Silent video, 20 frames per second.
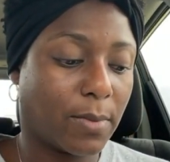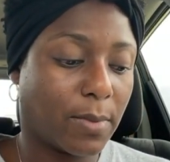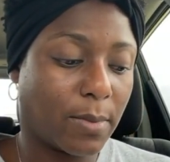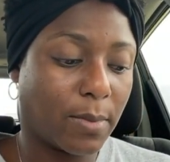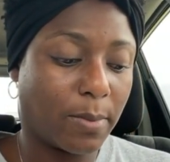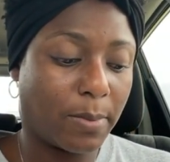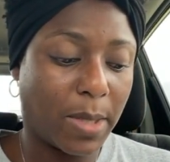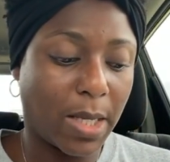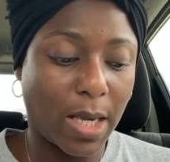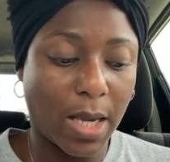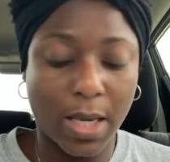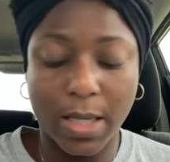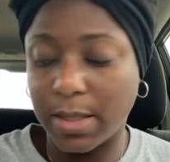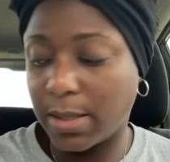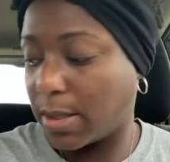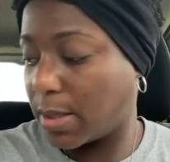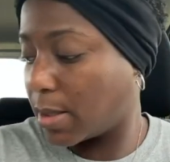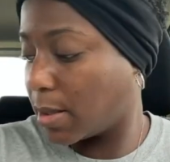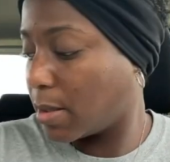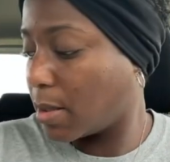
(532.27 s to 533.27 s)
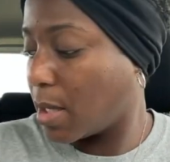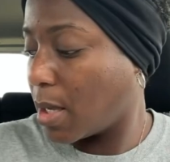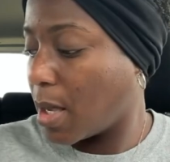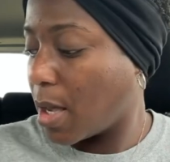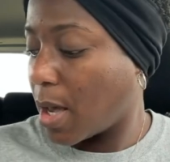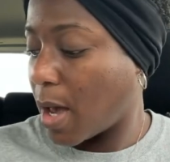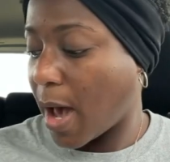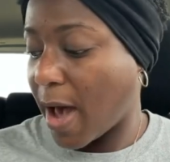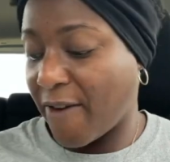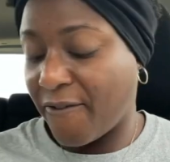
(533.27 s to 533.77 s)
because
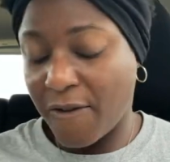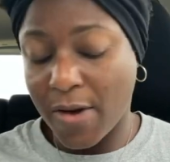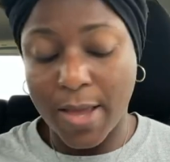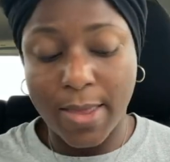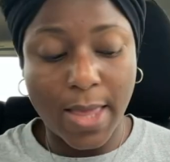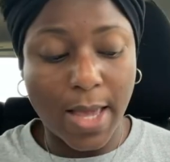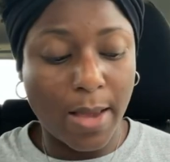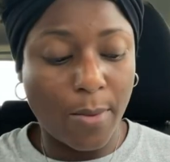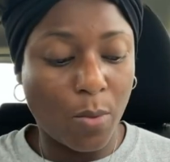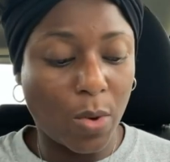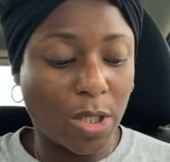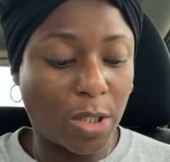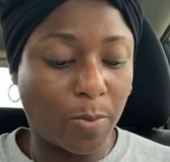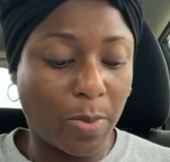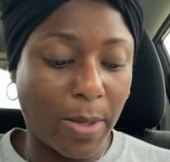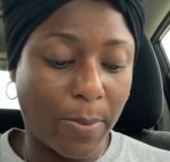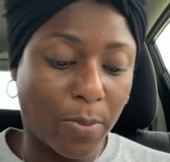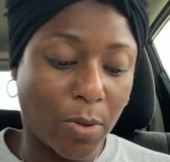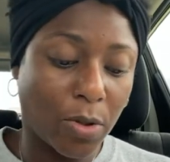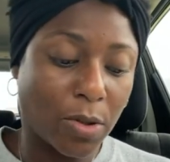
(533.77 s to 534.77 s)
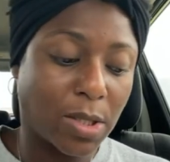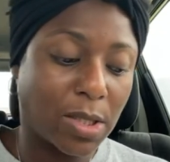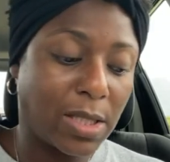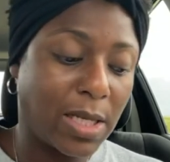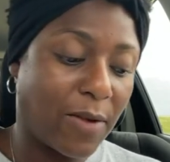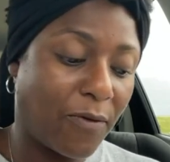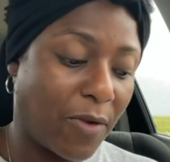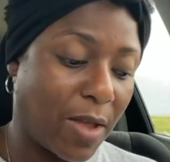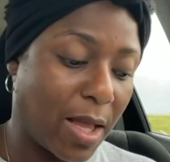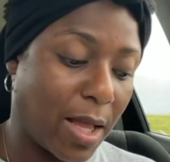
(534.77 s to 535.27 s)
I find that once people
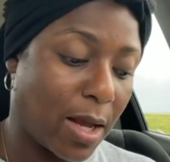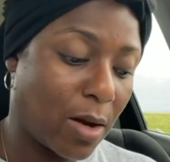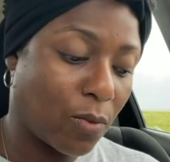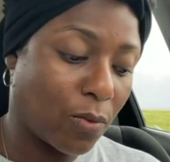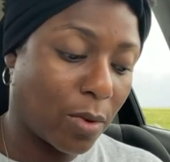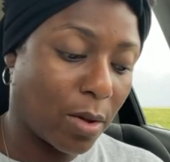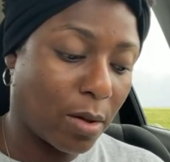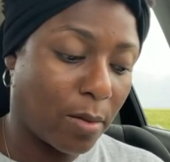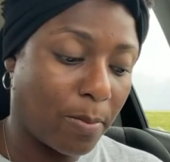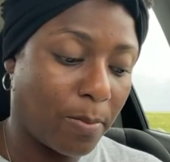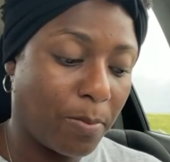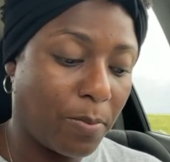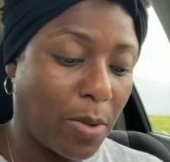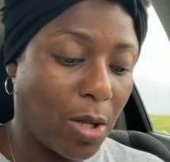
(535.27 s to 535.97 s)
sniff it in real,